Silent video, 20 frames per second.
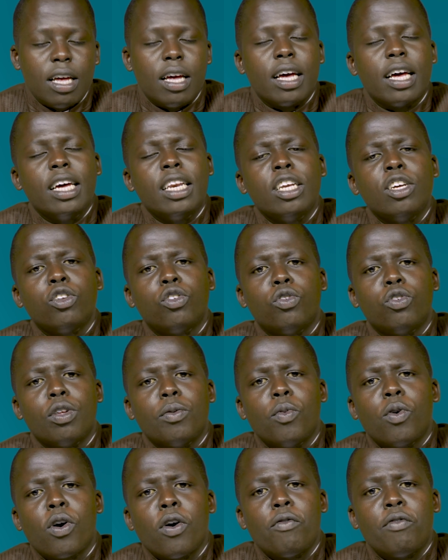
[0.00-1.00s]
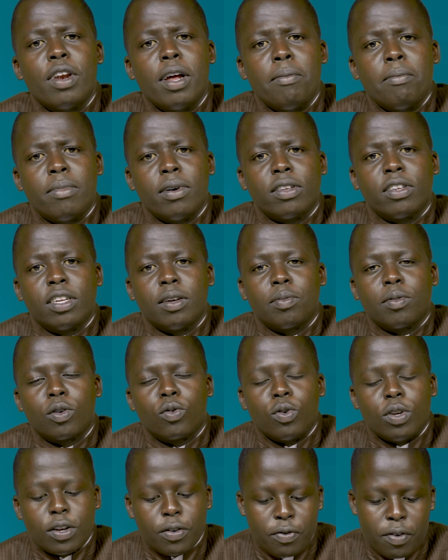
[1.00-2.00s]
getting to the book of Numbers, chapter
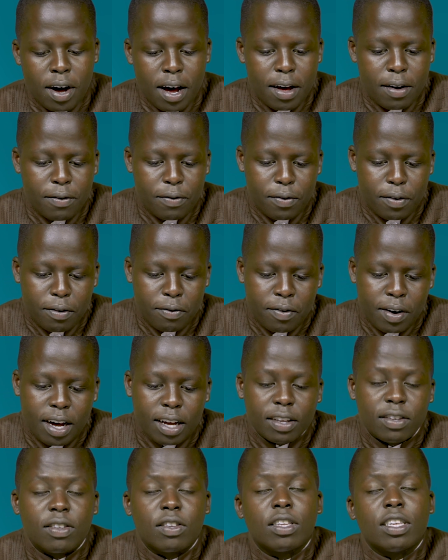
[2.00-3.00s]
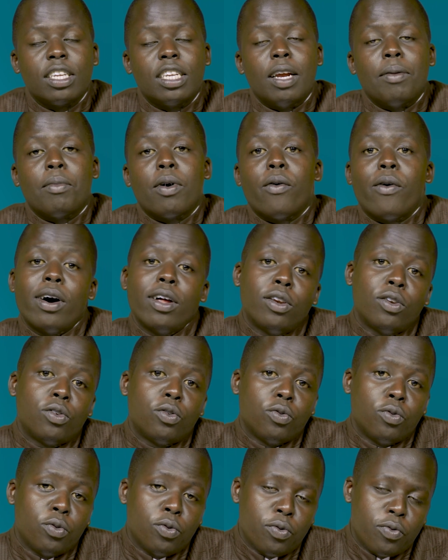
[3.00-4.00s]
25, verse number 1
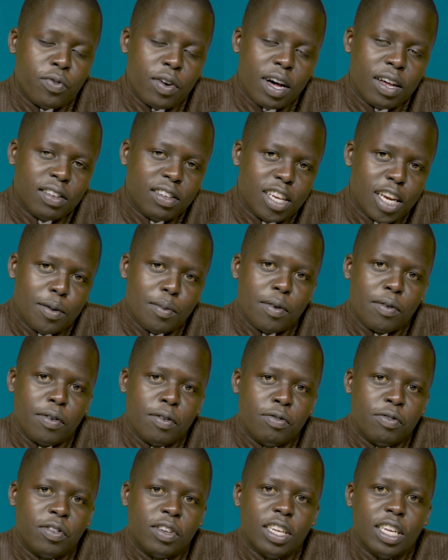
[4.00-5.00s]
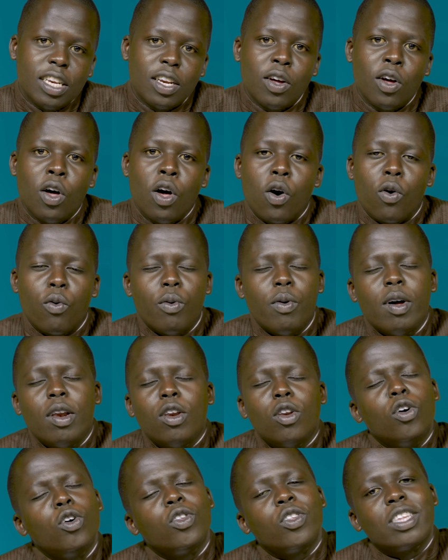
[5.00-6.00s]
to verse number 15, we will
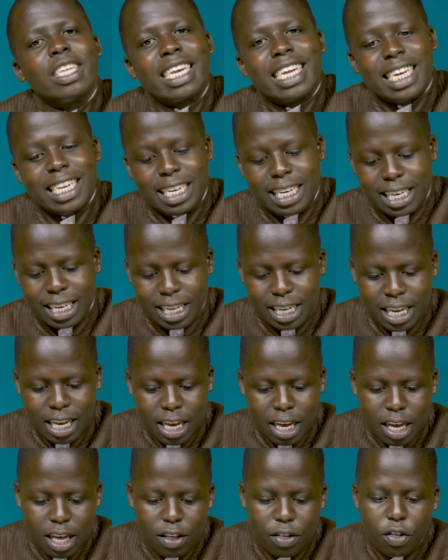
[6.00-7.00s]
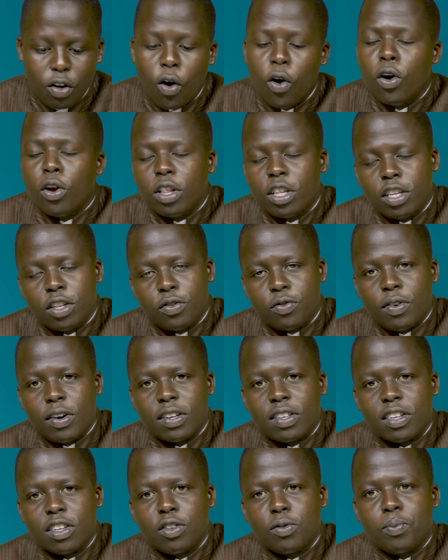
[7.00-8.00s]
not read all these
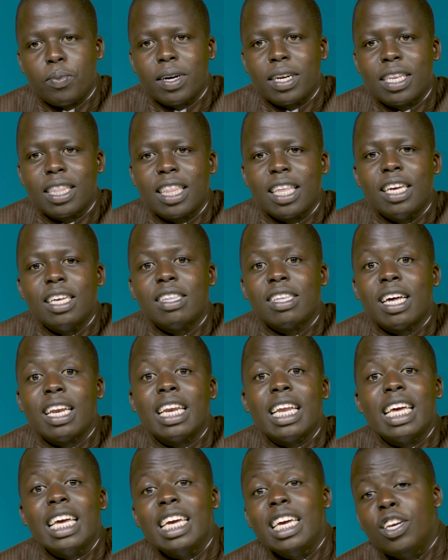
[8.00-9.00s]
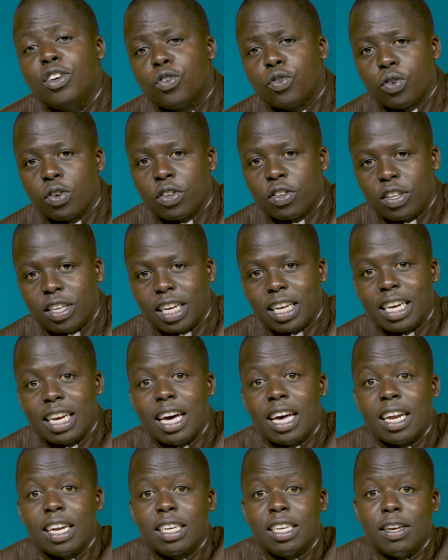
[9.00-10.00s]
verses, but there is an interesting
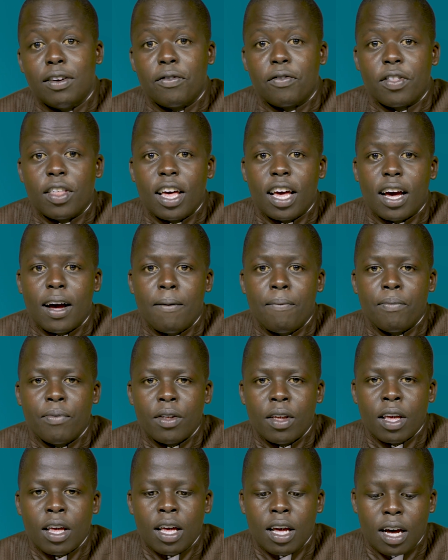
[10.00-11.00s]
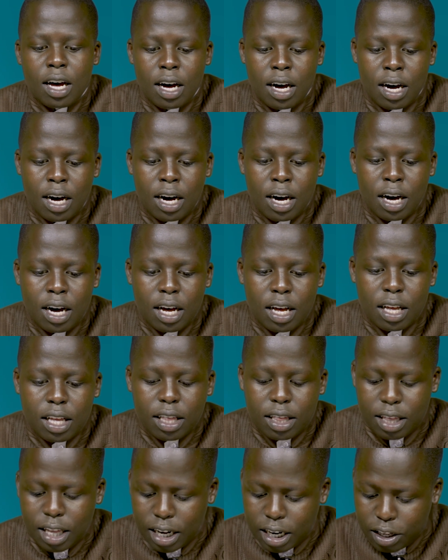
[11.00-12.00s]
narrative there uh,
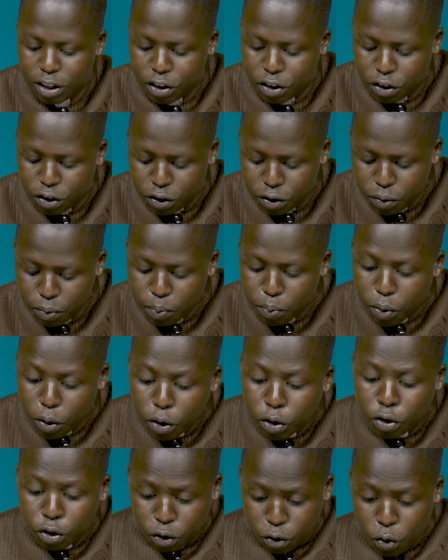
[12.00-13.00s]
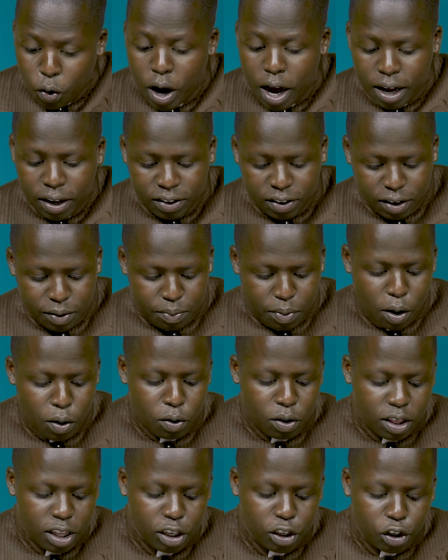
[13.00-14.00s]
that is brought to us
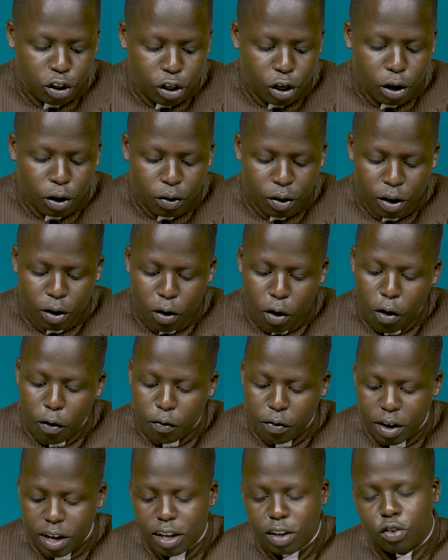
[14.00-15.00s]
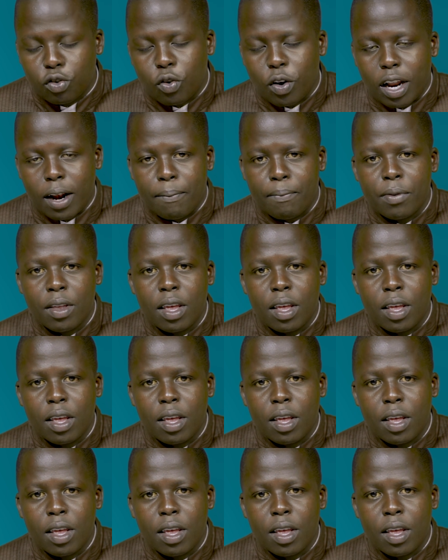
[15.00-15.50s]
about the children of Israel.